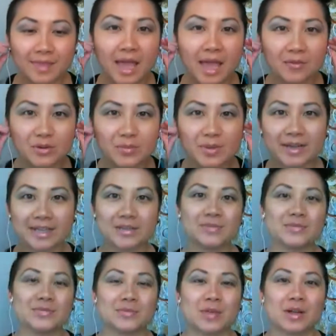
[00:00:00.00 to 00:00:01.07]
Hi,
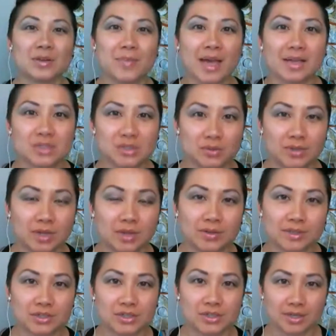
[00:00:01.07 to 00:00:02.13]
everybody. Welcome back to
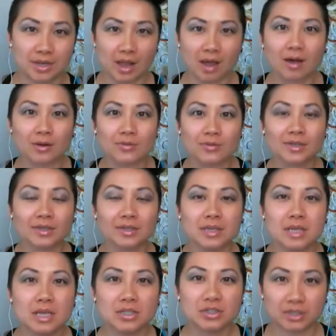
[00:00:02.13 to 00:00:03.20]
another edition of
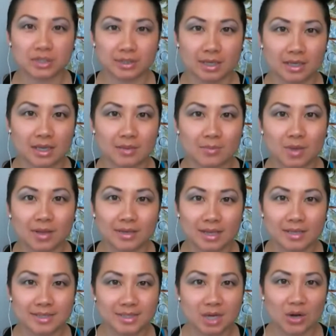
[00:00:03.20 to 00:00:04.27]
Shin-kicking
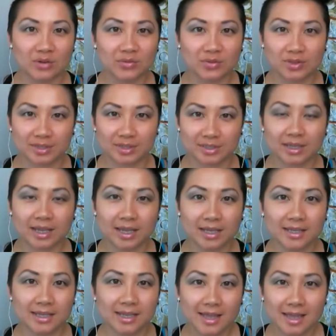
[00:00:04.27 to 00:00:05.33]
Mondays. Sorry for the
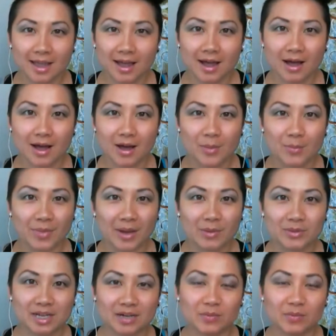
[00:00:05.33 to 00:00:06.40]
delay. I
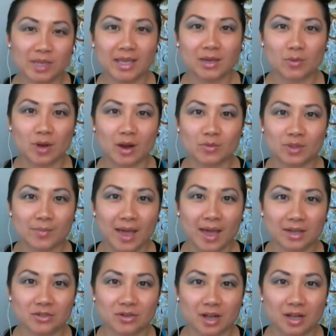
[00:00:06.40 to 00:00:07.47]
was kind of playing around with the
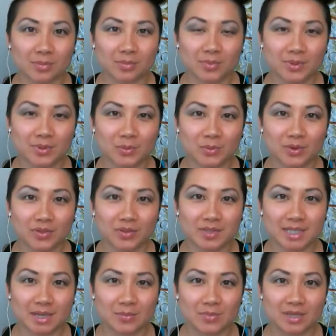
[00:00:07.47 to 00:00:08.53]
backdrop with
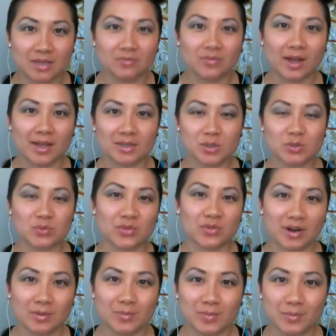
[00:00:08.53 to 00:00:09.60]
some advice
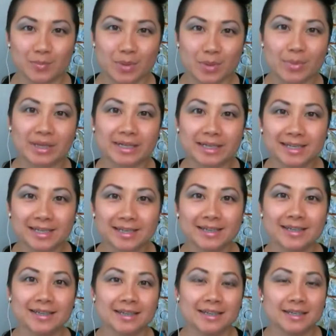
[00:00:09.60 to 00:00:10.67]
from my buddy,
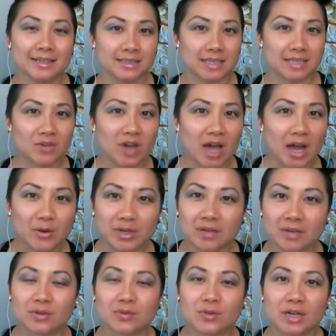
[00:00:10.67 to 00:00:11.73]
Dave Connery
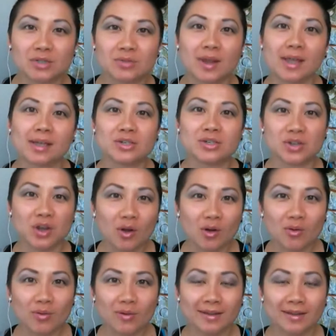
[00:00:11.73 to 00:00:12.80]
of the Fresh Rag
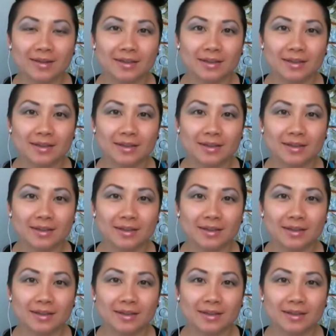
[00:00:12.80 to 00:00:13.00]
Show.